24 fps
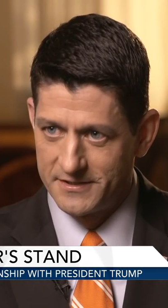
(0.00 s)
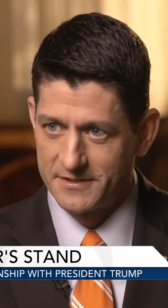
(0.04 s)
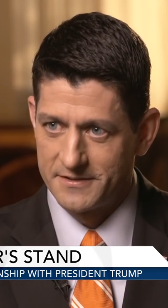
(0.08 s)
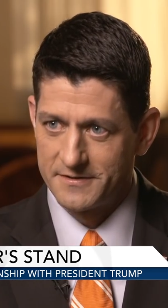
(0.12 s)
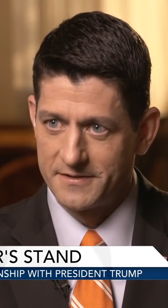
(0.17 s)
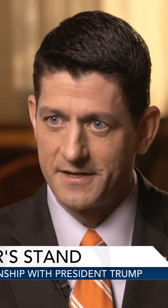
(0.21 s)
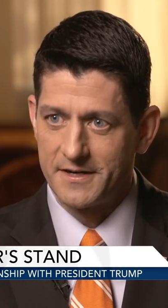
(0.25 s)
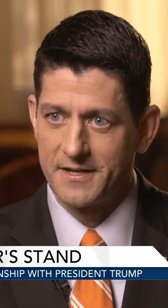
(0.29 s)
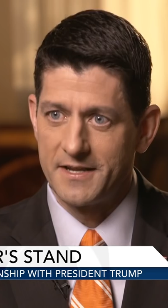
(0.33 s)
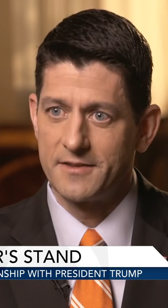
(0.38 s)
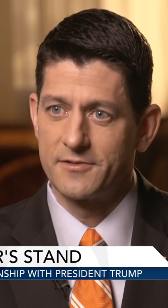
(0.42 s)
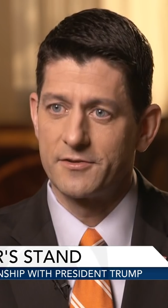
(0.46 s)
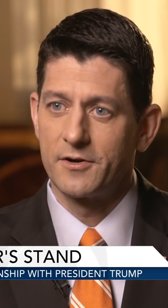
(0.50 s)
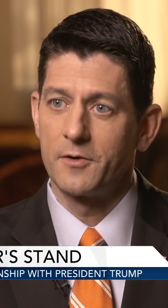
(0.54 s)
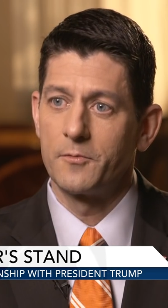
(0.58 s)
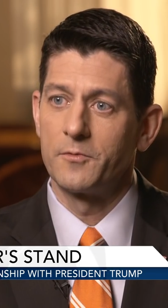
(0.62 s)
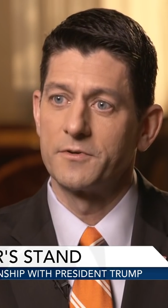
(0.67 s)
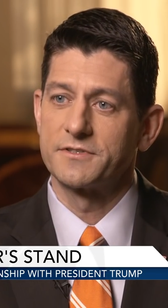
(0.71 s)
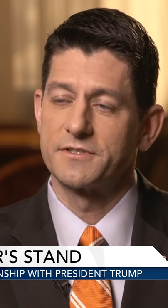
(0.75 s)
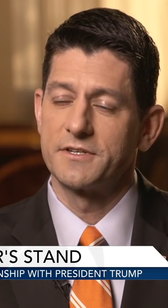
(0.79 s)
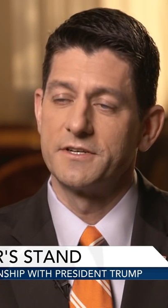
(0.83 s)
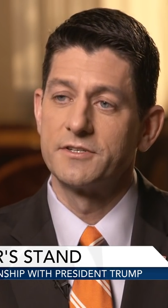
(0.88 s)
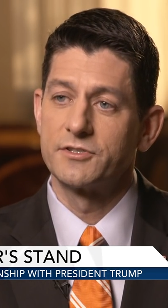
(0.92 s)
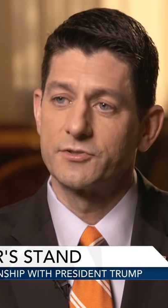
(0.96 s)
that he thought
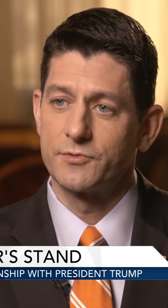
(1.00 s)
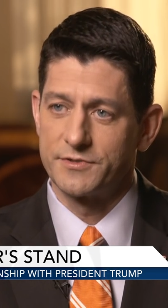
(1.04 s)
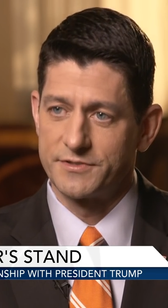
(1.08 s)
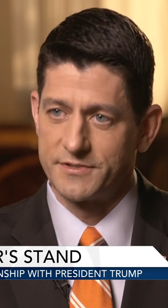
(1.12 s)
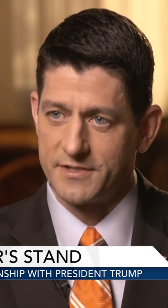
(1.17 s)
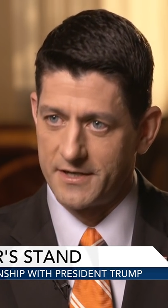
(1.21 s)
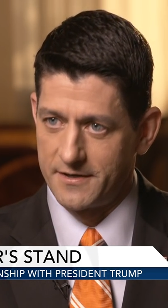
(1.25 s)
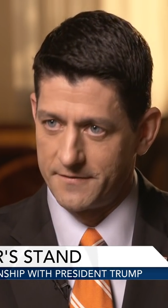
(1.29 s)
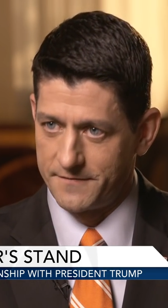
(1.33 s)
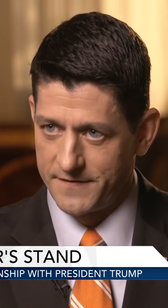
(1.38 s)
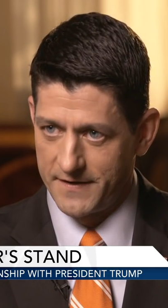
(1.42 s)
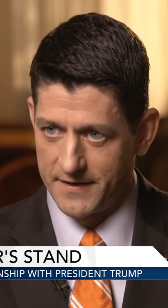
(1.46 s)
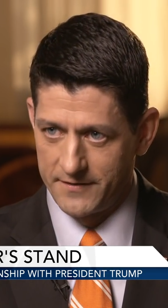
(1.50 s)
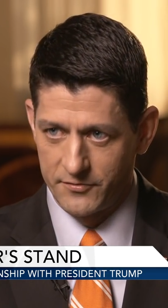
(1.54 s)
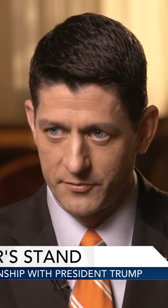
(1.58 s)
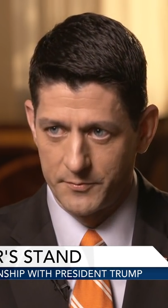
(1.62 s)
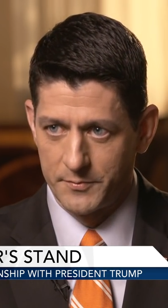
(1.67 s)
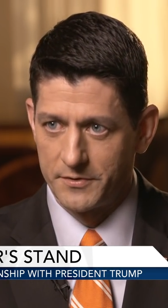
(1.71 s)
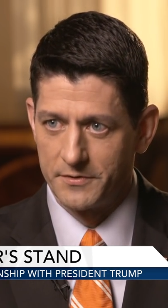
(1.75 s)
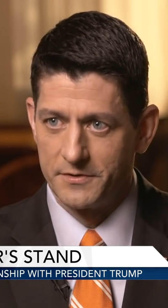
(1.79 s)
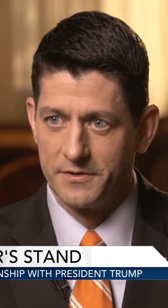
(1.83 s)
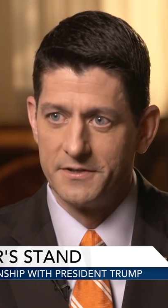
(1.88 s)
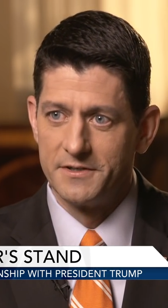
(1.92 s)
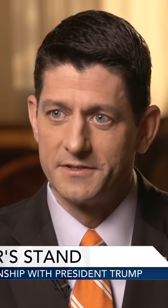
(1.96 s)
was interesting and
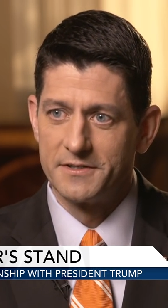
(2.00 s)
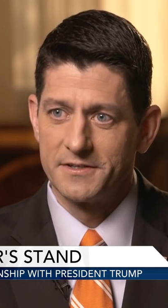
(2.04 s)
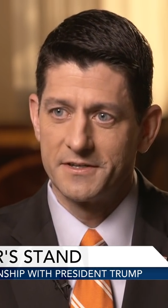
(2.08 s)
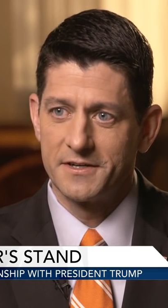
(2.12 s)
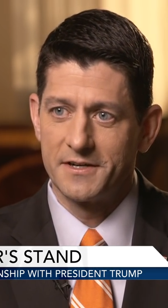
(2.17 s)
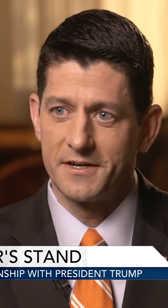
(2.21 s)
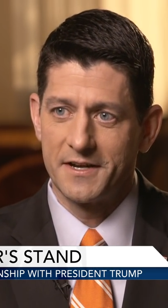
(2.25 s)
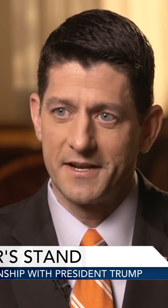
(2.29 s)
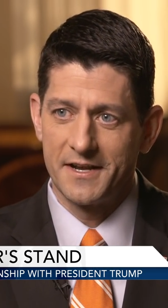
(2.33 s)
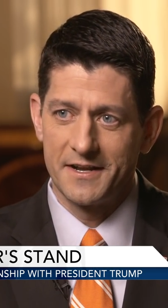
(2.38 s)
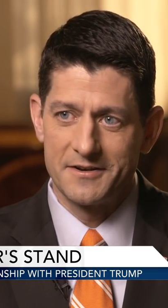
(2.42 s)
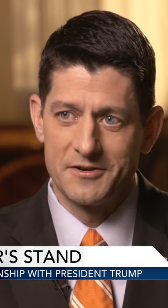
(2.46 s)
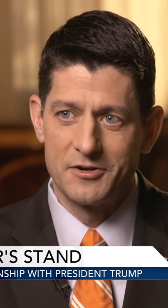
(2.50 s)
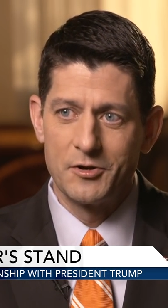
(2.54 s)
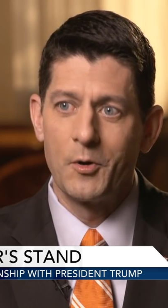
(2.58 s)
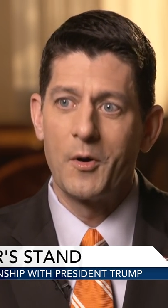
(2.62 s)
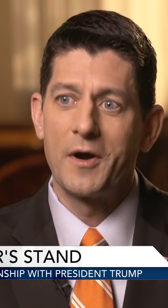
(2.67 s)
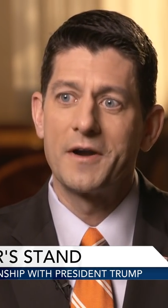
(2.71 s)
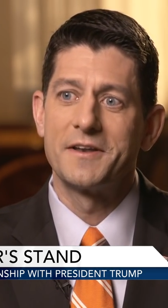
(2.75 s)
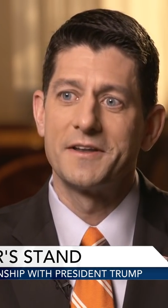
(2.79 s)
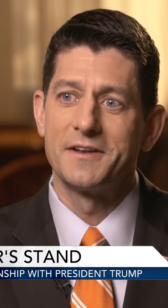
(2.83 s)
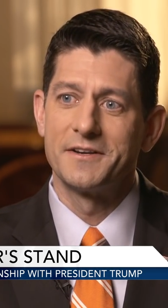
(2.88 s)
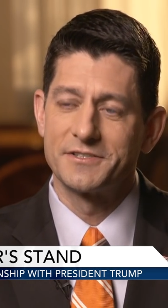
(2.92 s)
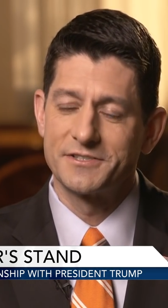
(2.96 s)
favorable. Uh, he had no
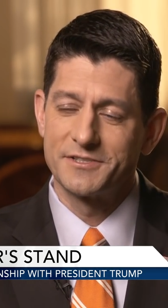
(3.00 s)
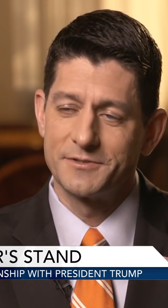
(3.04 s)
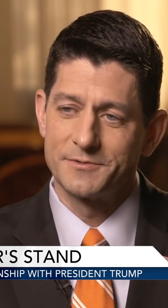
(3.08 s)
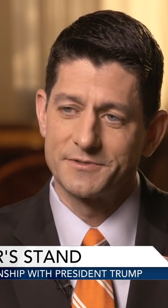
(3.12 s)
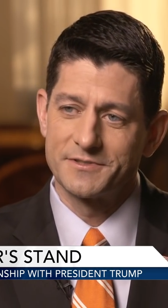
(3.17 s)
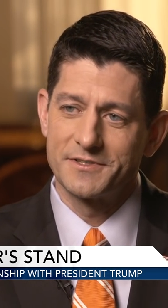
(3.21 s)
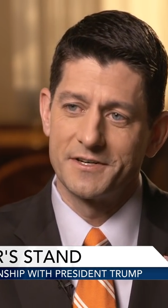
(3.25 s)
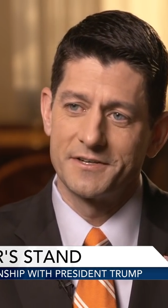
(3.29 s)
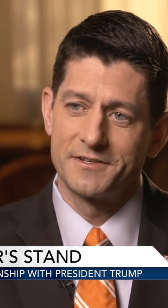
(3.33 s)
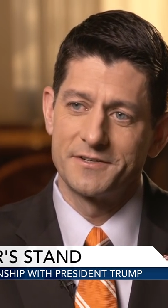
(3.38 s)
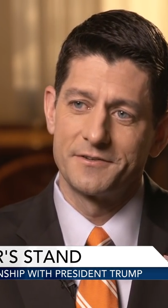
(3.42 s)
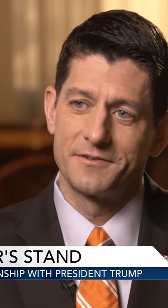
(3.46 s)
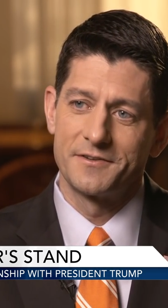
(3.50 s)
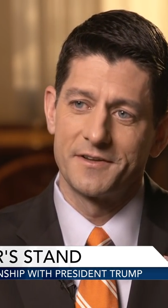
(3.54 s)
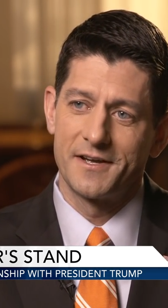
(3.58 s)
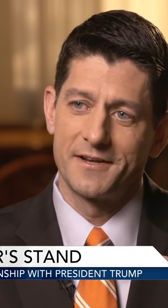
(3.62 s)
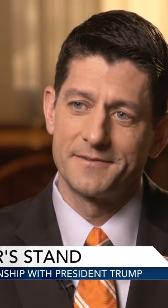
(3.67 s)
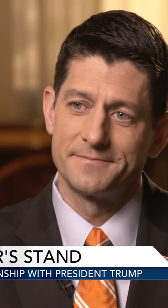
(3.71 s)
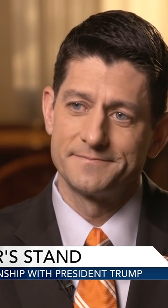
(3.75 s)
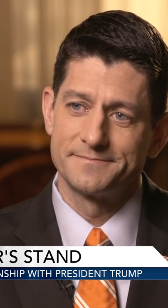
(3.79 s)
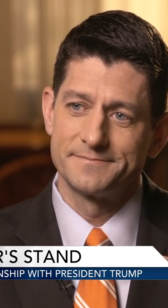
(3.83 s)
idea she was going to do that.